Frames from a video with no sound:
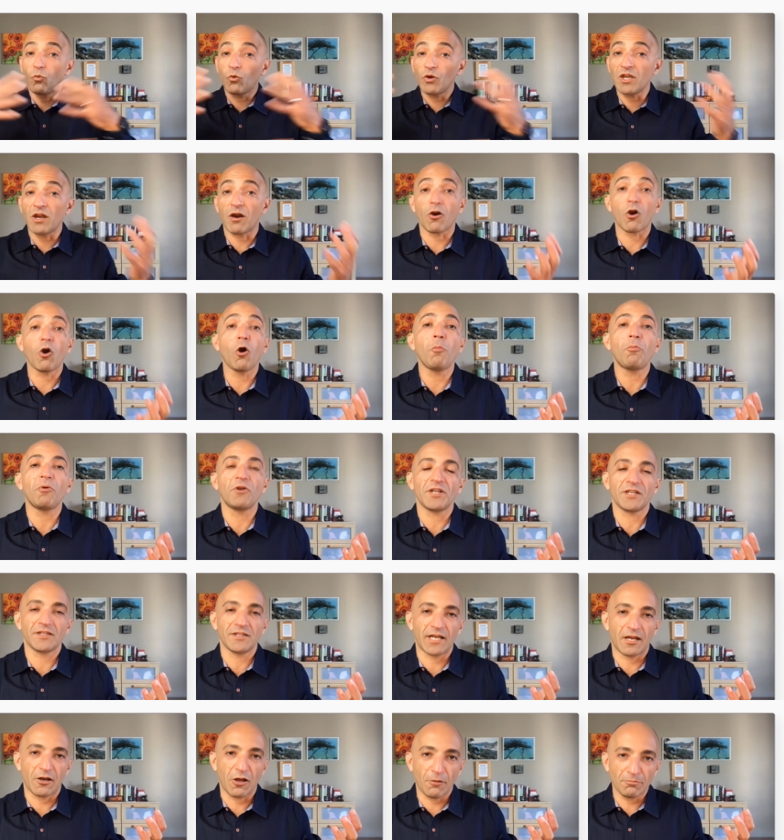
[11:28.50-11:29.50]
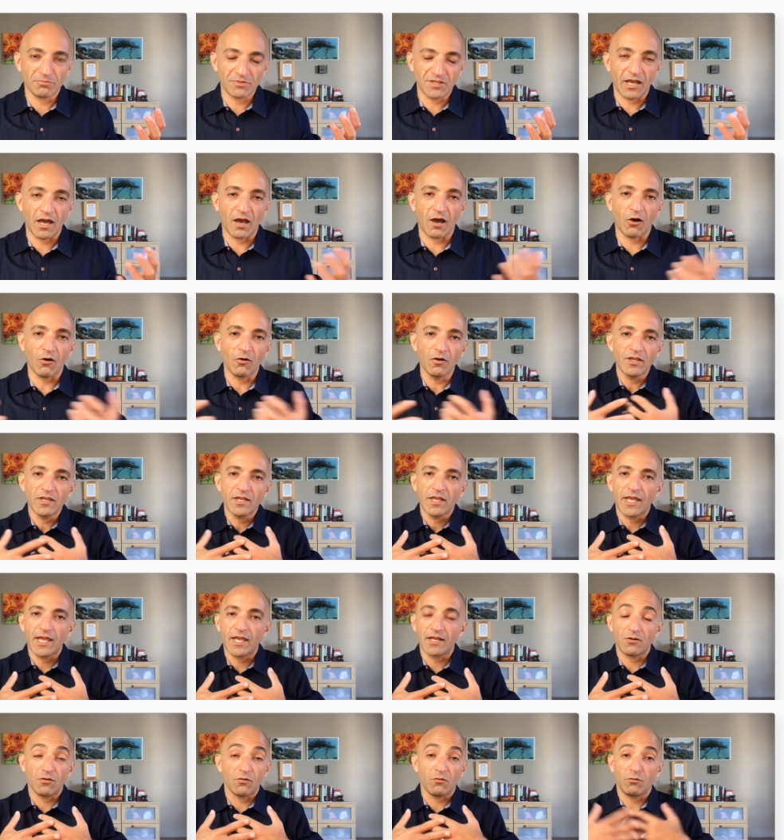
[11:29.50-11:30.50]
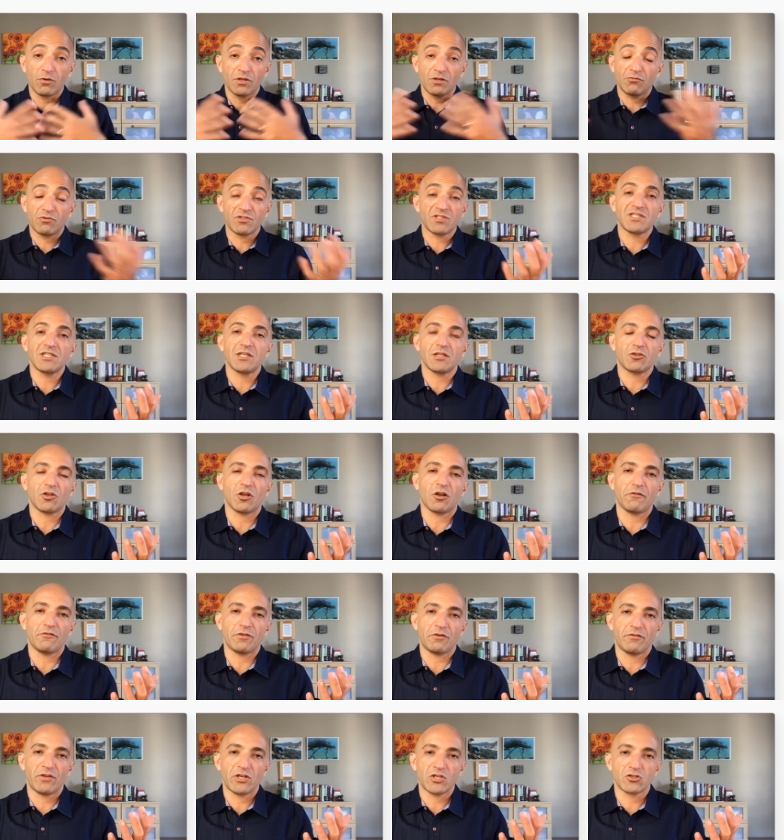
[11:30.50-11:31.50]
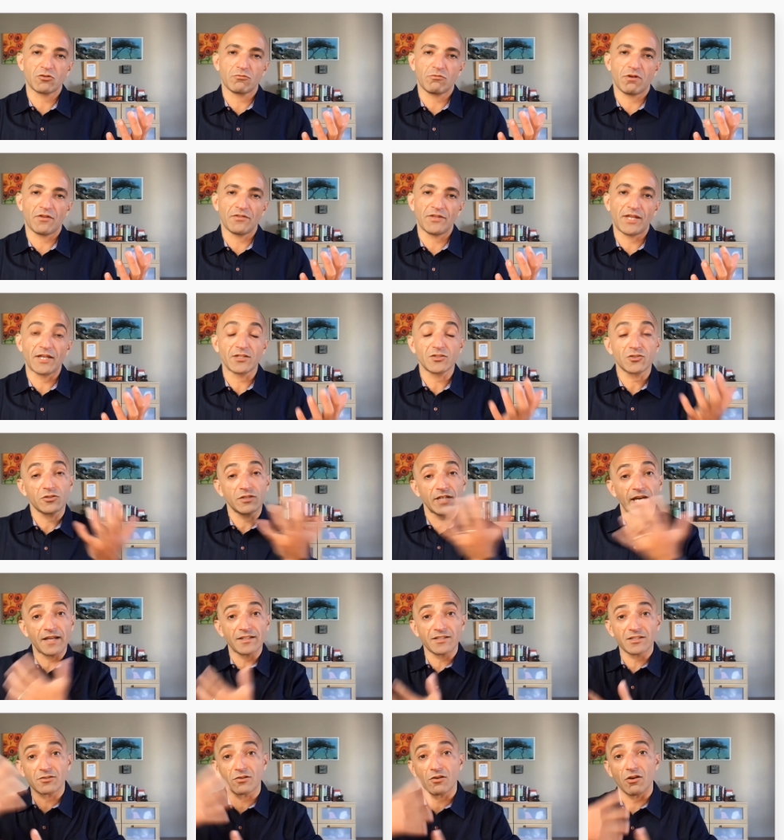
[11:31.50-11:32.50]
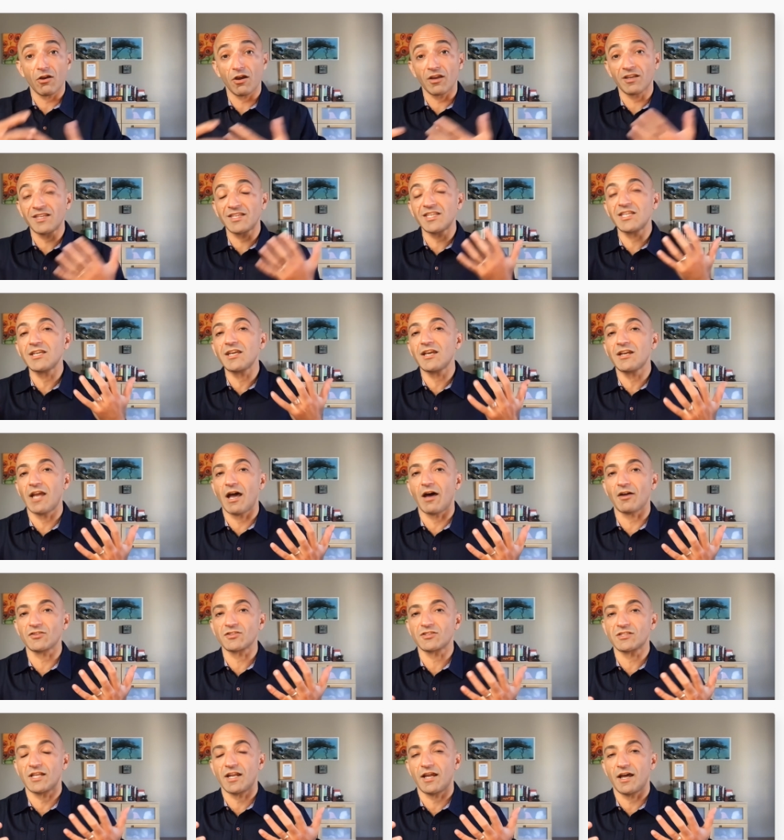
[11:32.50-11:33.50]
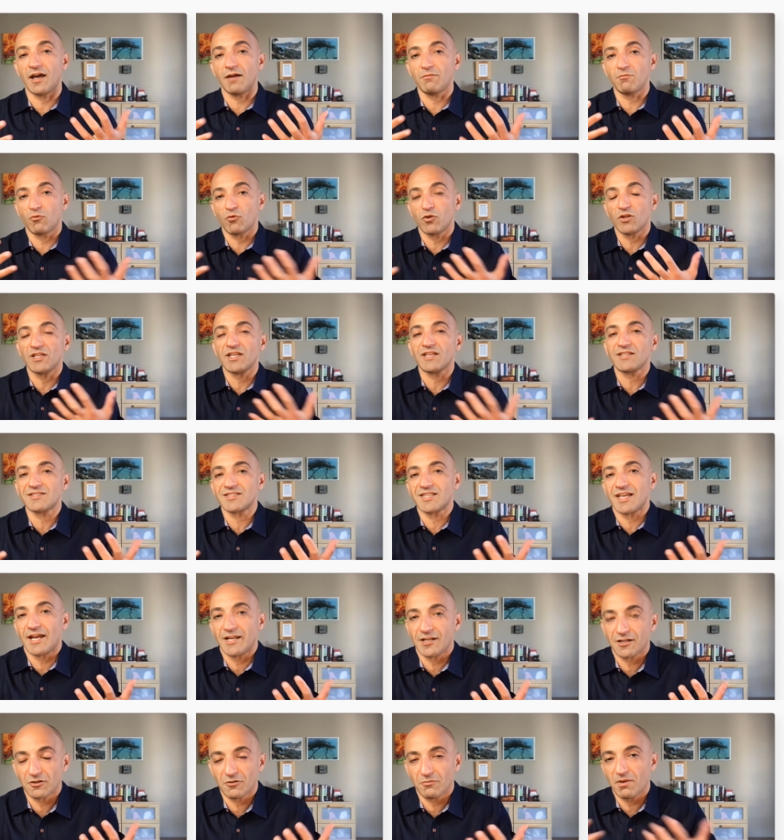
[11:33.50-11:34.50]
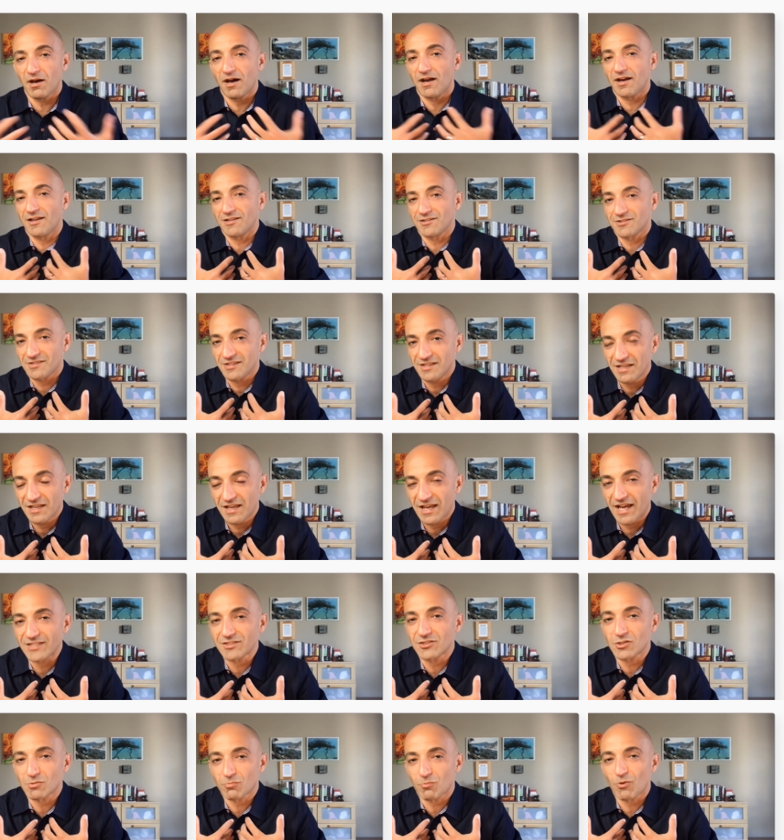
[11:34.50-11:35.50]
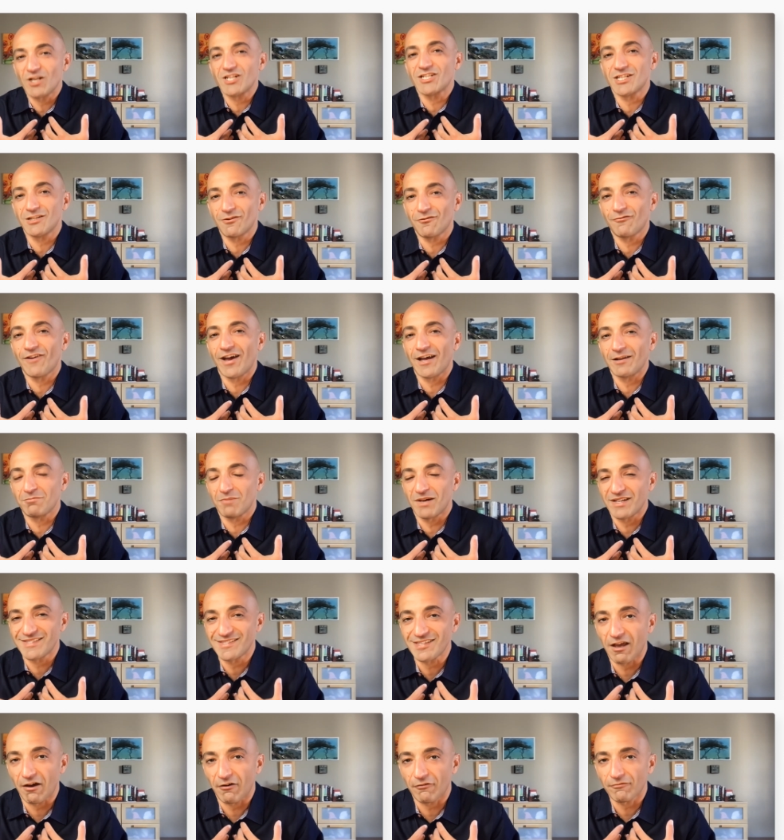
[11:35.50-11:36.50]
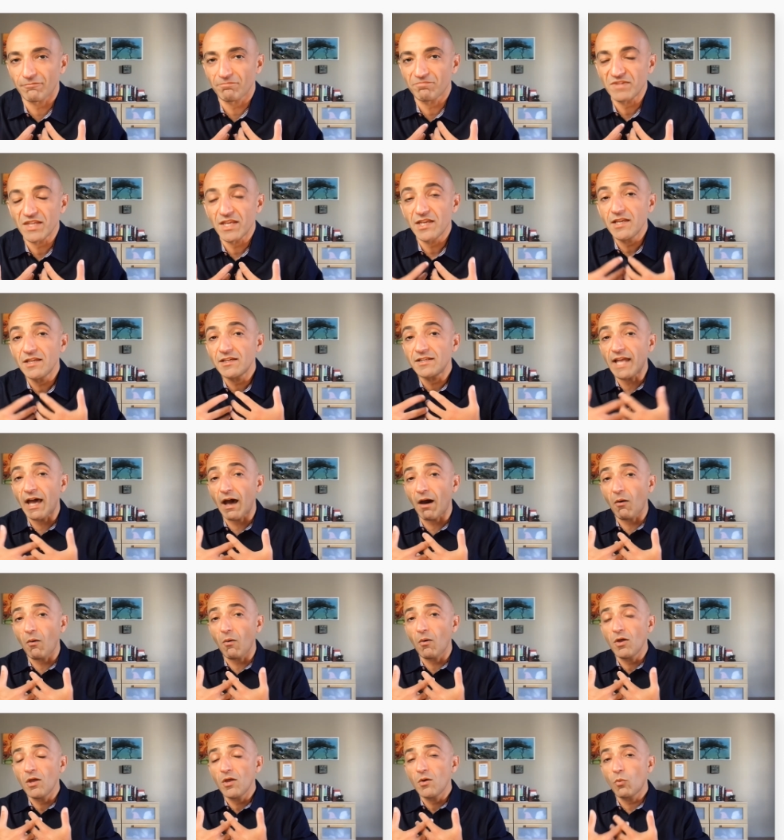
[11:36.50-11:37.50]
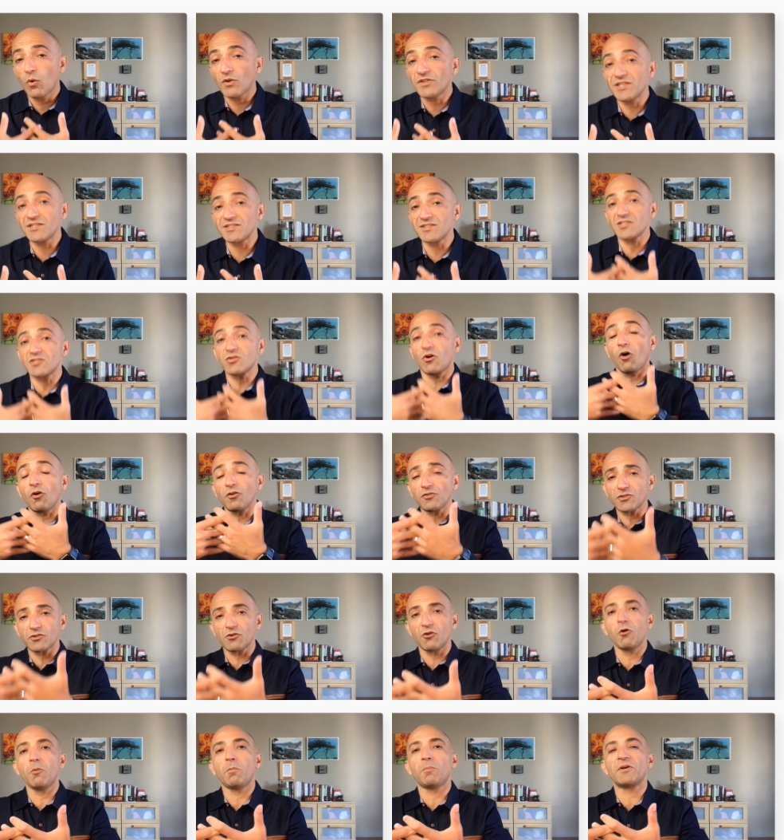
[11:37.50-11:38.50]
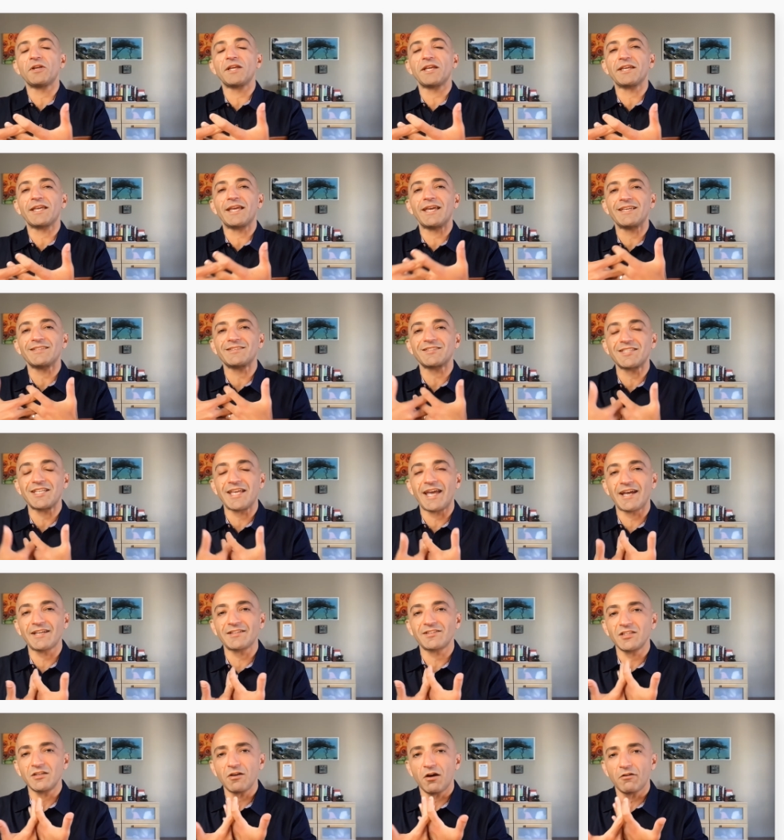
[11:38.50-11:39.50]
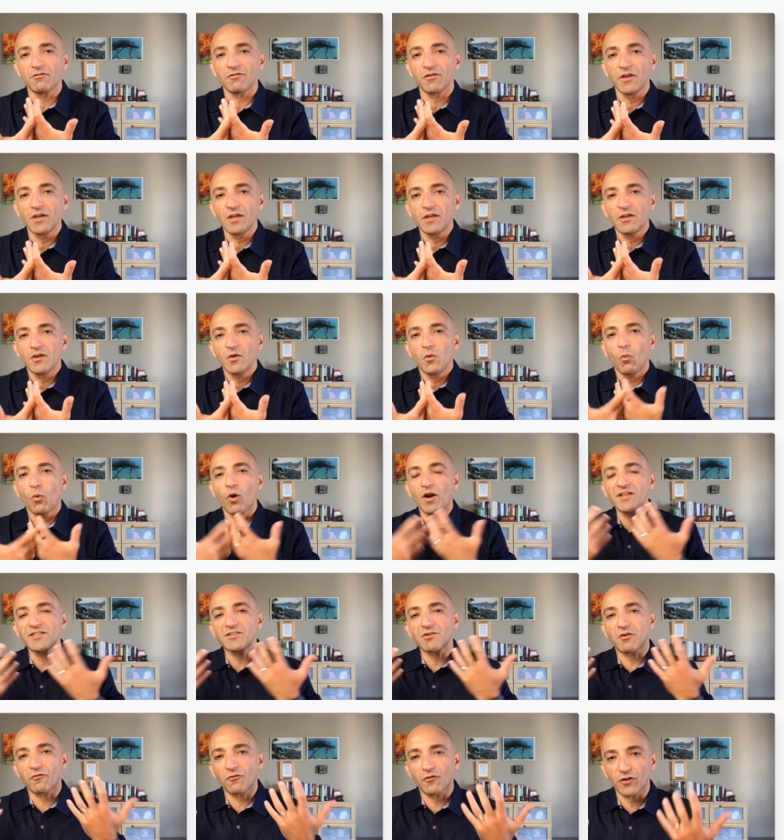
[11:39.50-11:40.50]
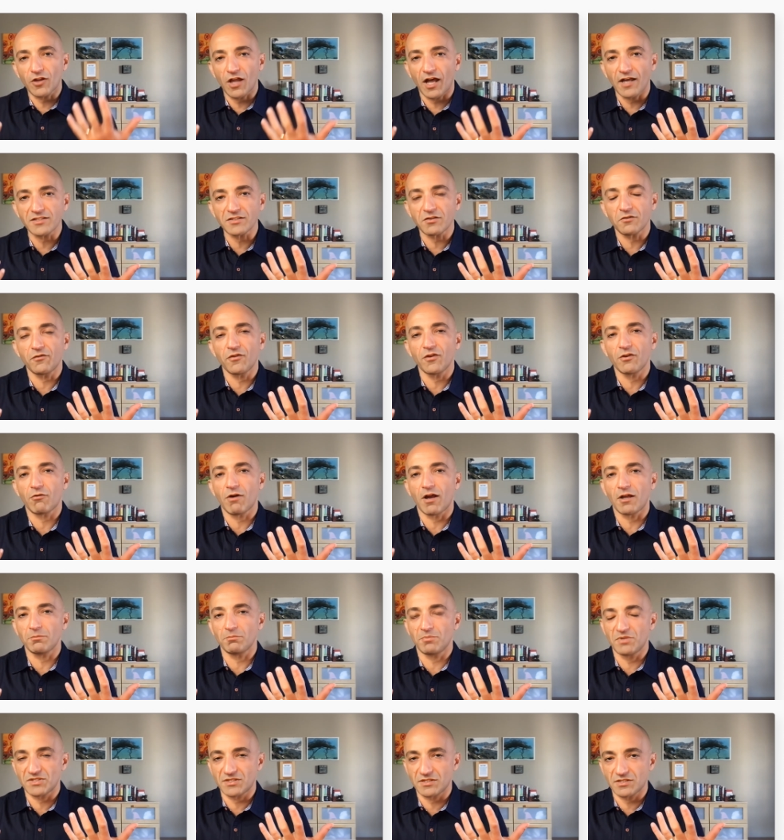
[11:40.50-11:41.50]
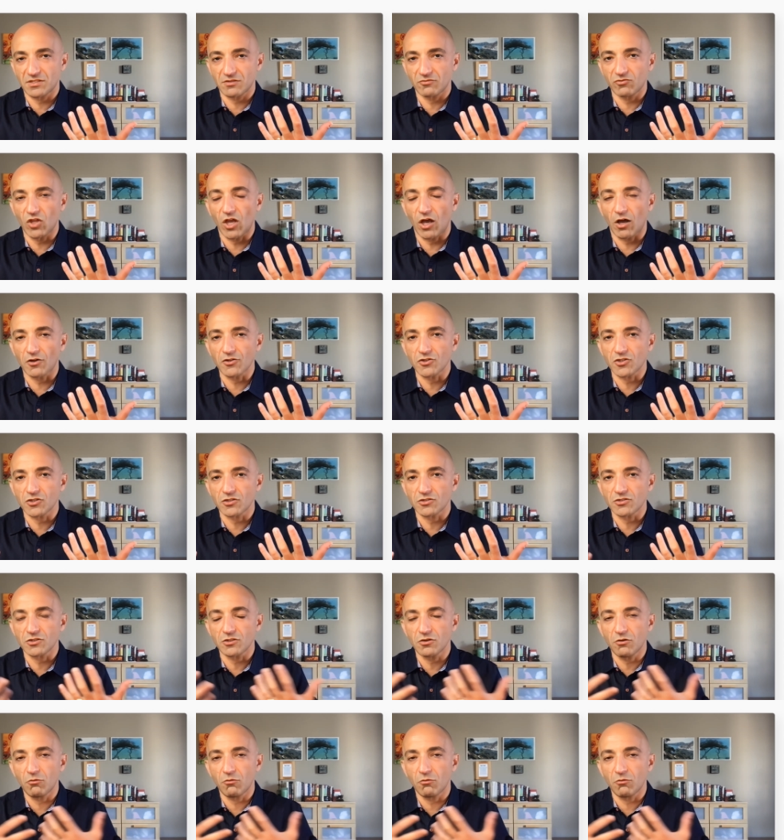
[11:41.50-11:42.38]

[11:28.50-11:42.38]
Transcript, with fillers: We are opening that up now, and we see a ton of innovation around that. So that's a key announcement that I'm really excited about as a spreadsheet fan myself. Now, what this is also opening is the idea of what is our philosophy around business intelligence?